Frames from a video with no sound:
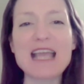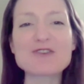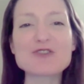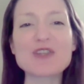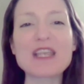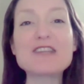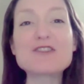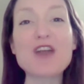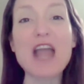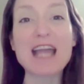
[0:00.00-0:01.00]
actually
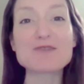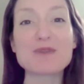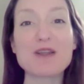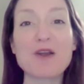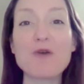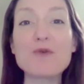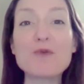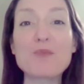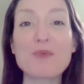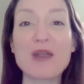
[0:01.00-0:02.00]
interact with our
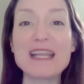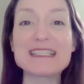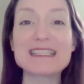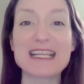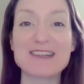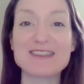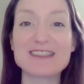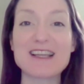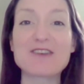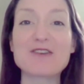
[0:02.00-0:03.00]
own brain
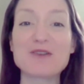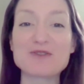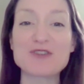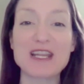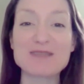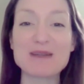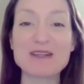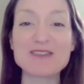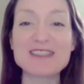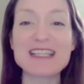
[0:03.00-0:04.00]
signals, our
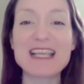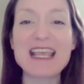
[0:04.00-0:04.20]
neurotransmitters,